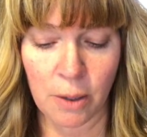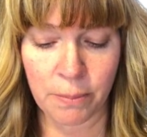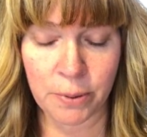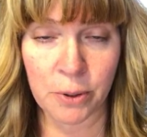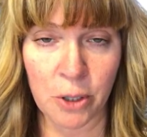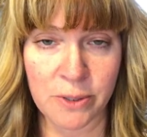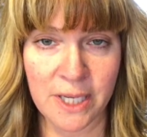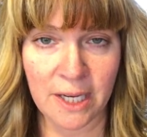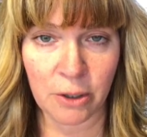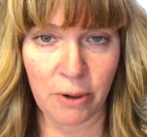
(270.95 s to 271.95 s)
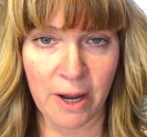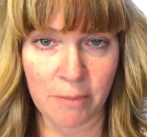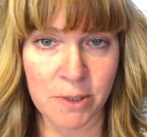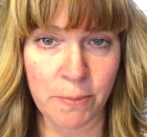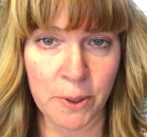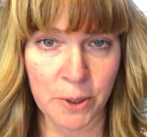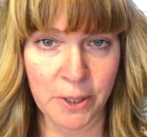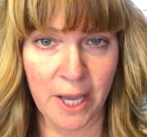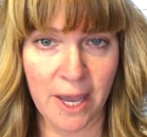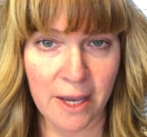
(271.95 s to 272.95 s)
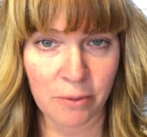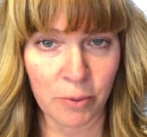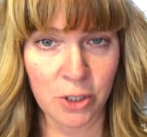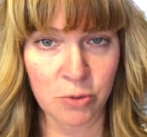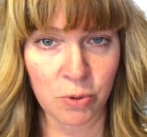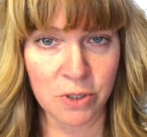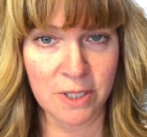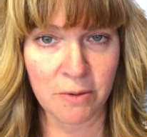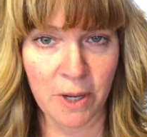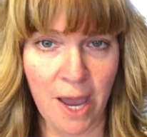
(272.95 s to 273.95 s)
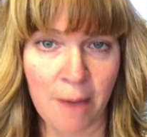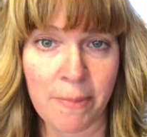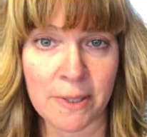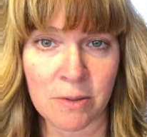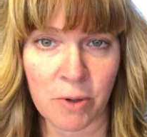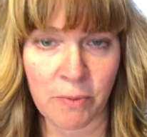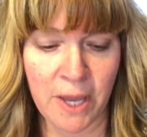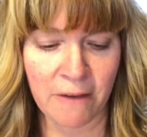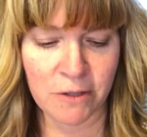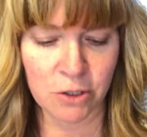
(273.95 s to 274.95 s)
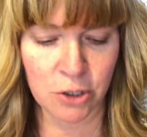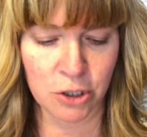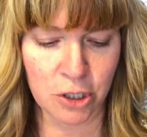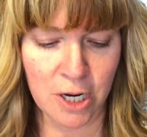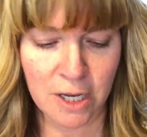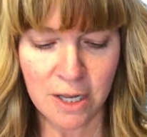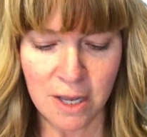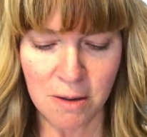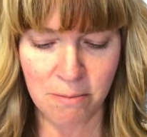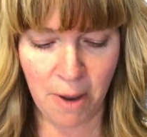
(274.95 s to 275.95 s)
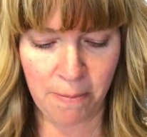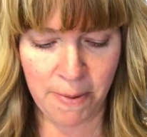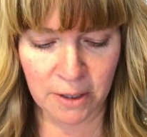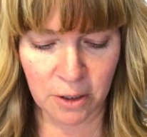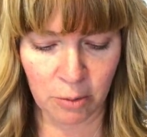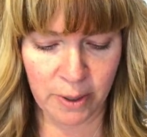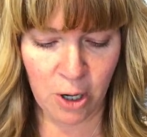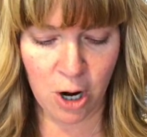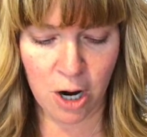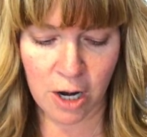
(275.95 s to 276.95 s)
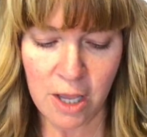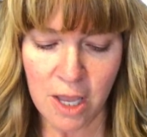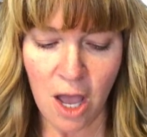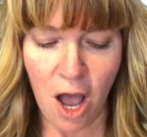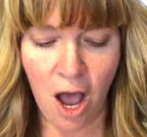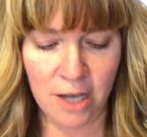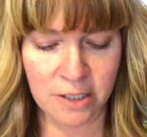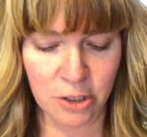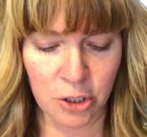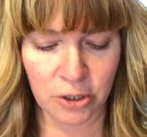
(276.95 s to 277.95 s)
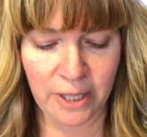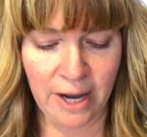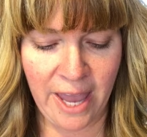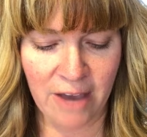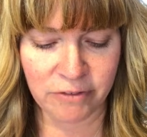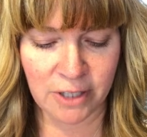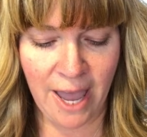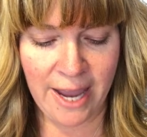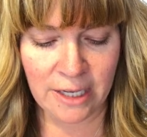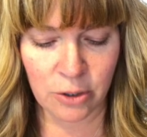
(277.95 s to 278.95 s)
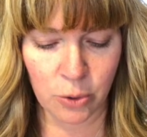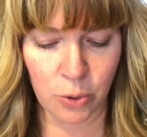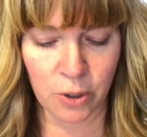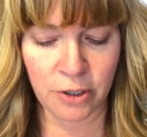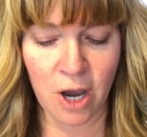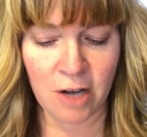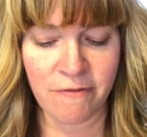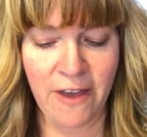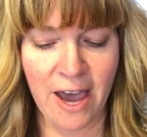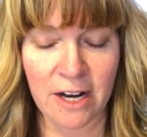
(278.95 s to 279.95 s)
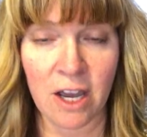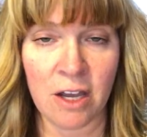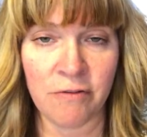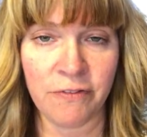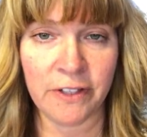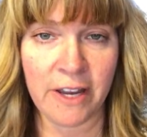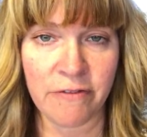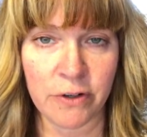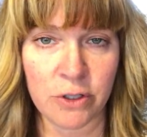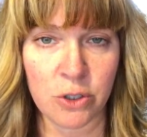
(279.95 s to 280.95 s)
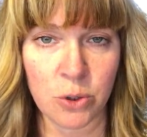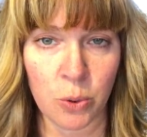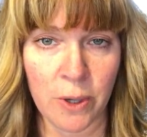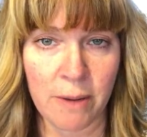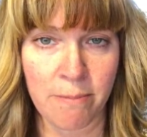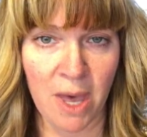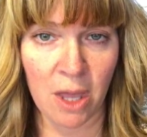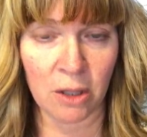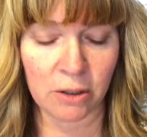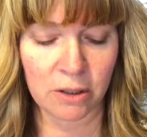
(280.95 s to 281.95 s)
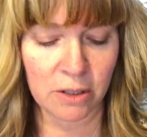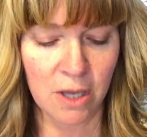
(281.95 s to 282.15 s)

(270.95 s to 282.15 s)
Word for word: protein grams per day, which we'll see what happens when we have the surgery might be a little bit hard. Also, you're allowed to have light or non-fat unflavored soy milk,